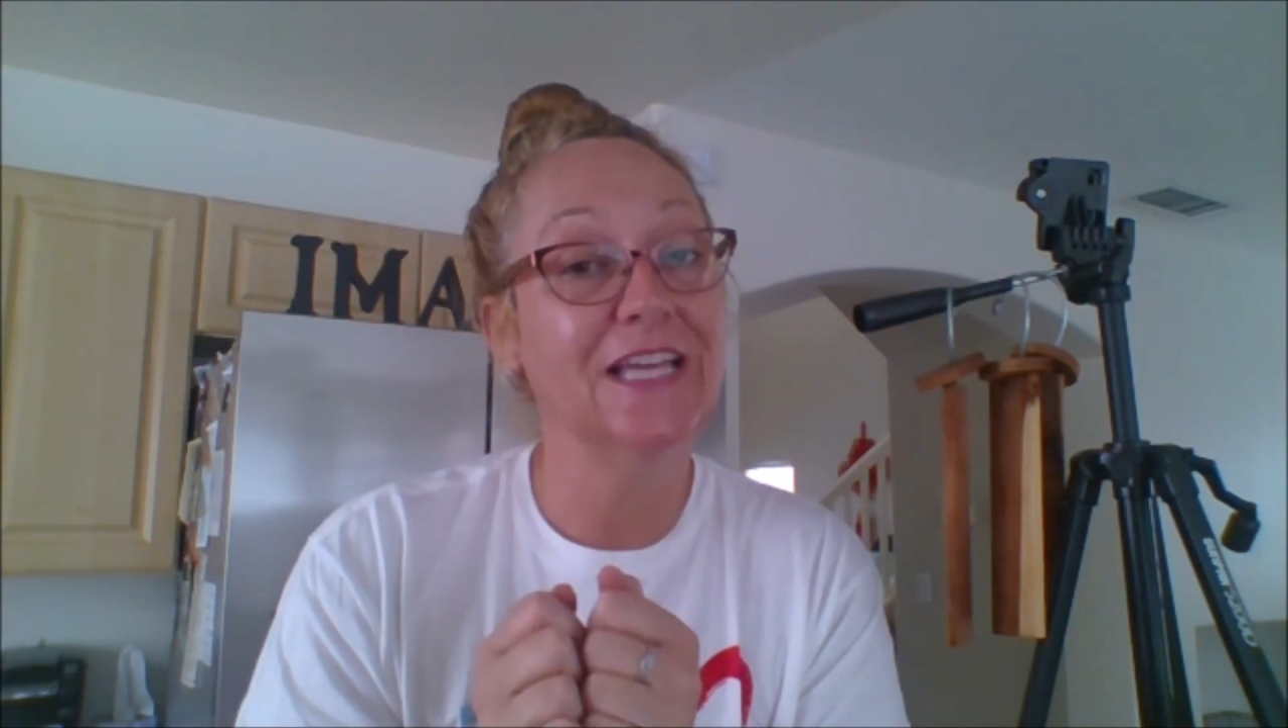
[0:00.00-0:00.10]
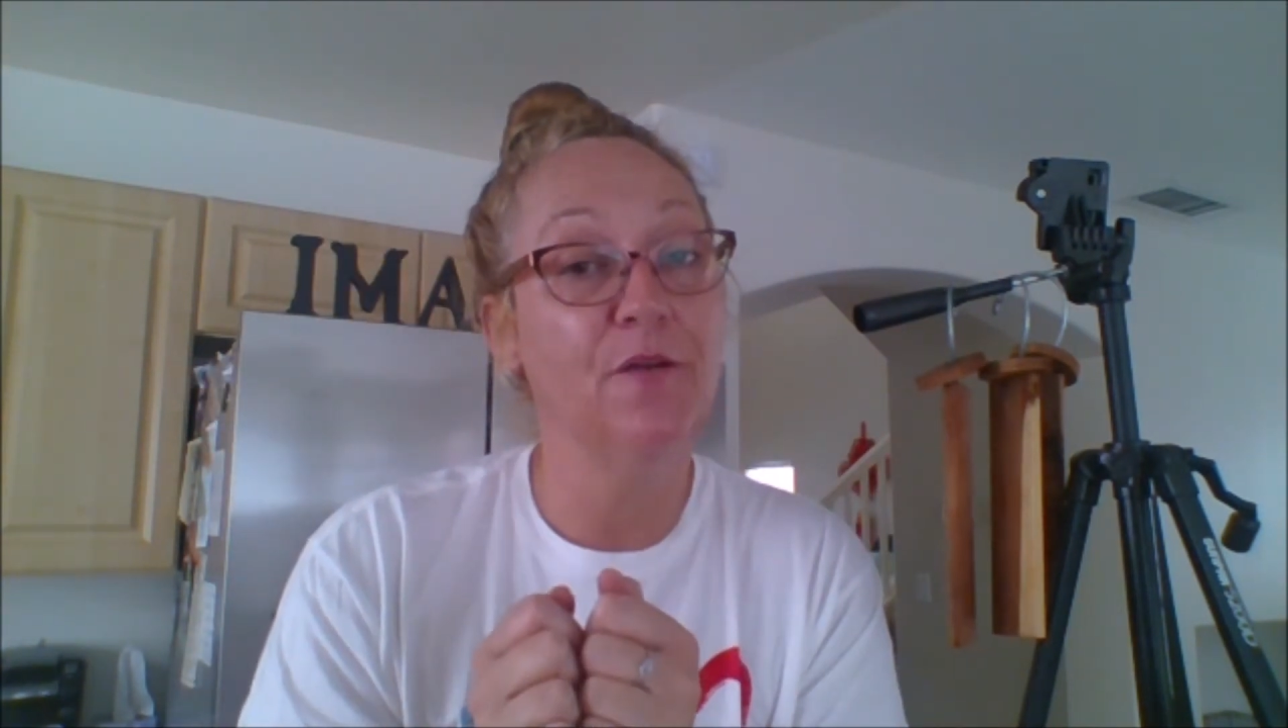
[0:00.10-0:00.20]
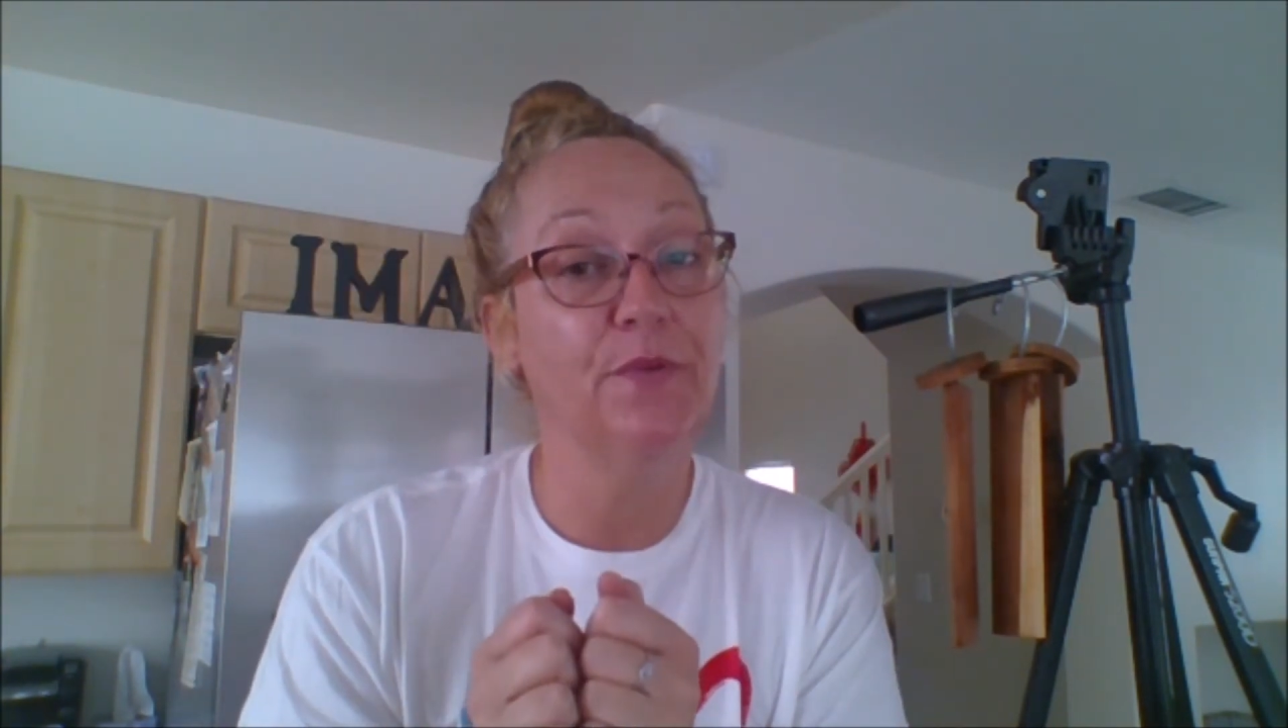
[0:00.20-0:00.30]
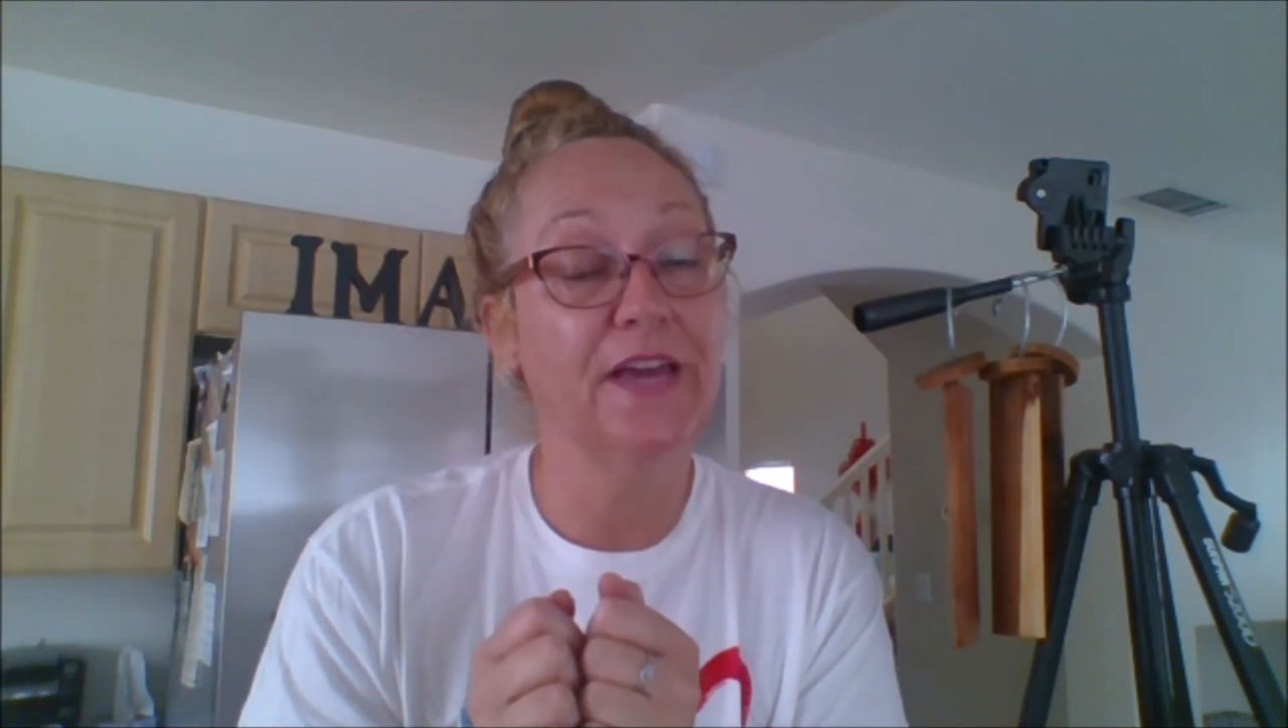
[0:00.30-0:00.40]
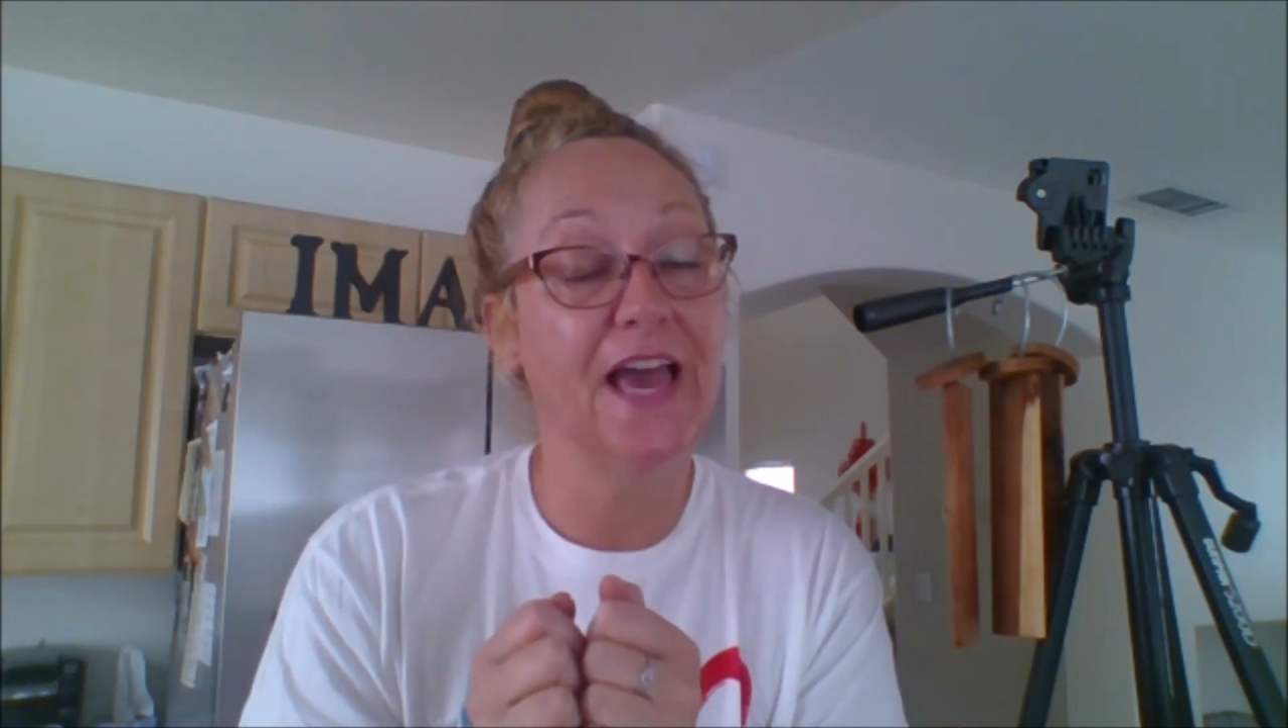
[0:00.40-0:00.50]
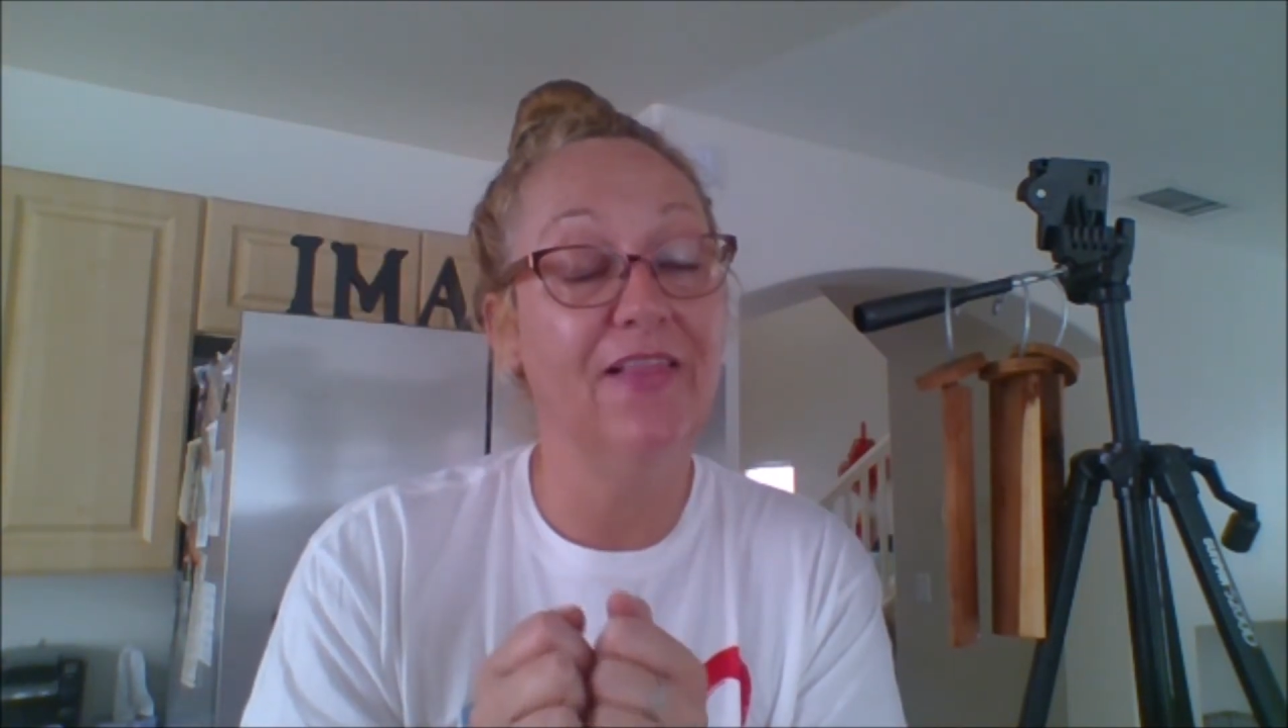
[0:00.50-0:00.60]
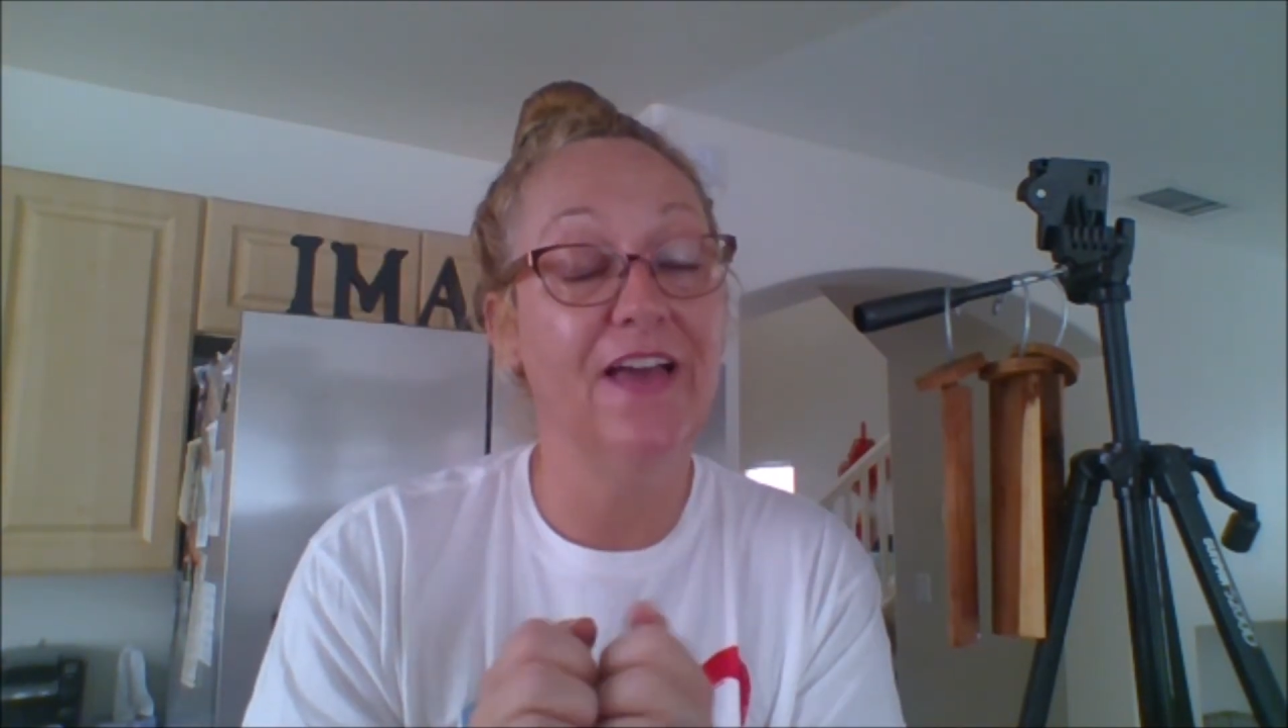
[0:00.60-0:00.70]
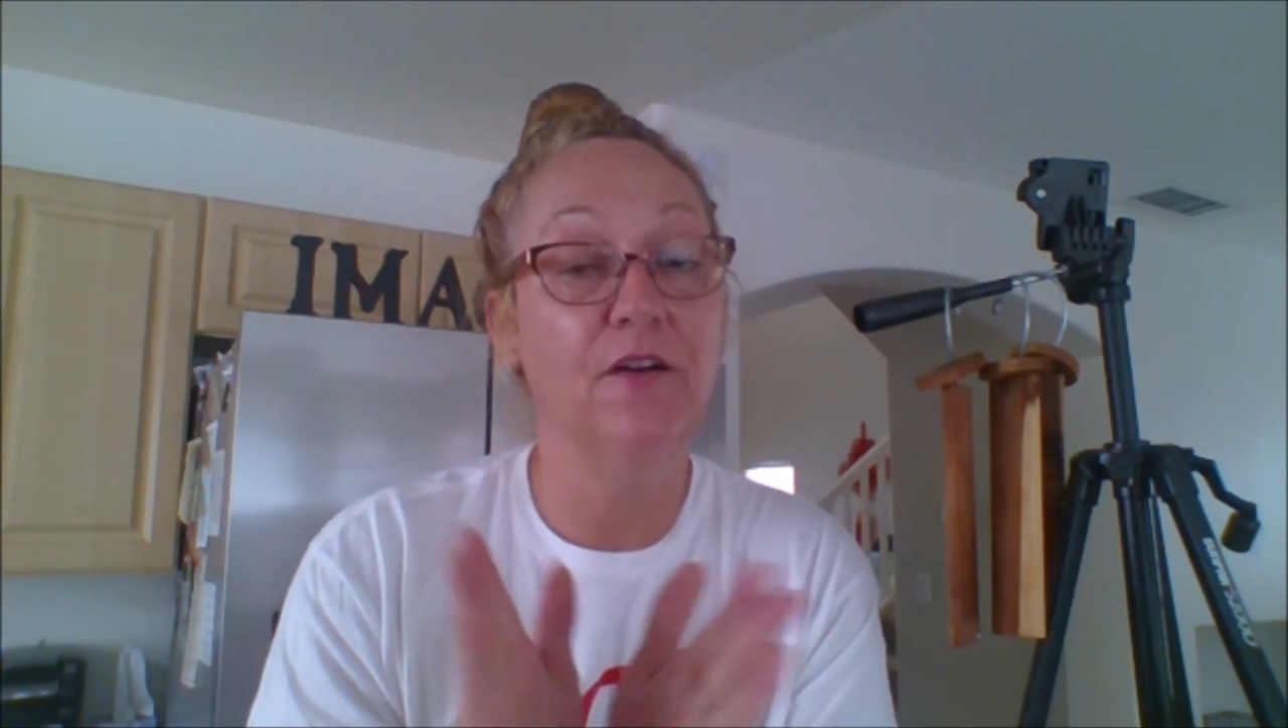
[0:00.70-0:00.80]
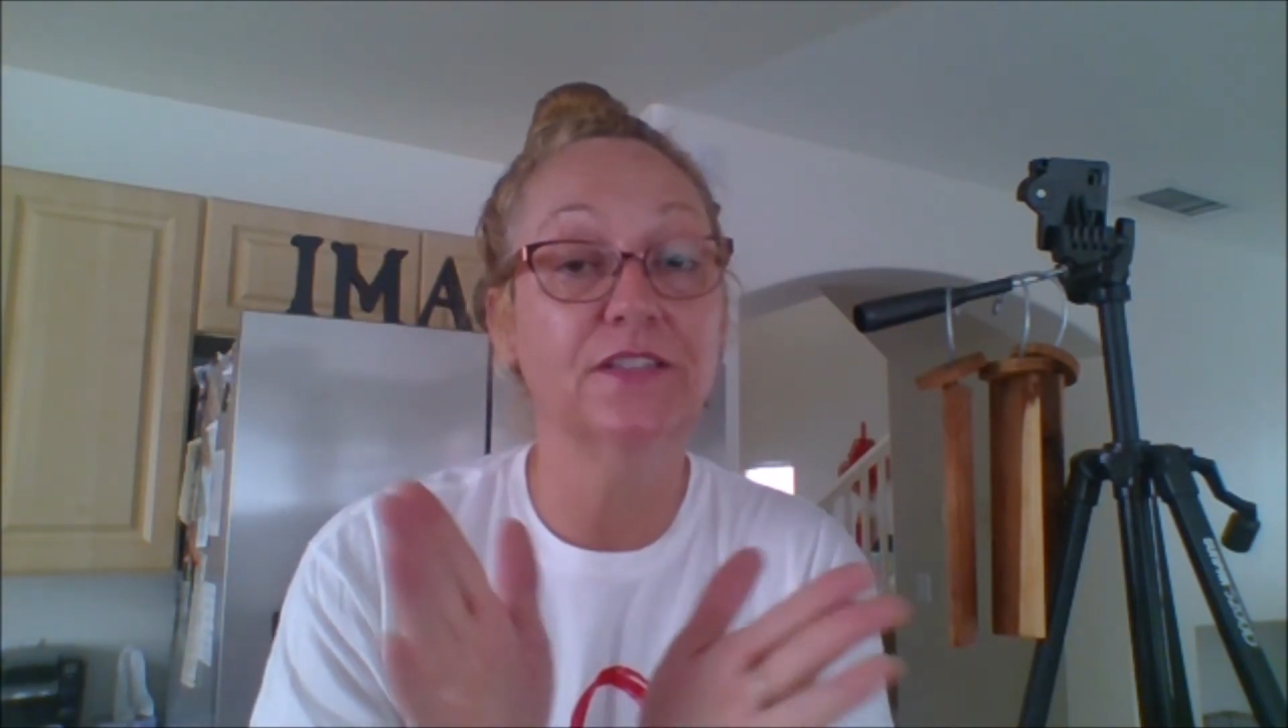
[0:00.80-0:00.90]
help a gal out.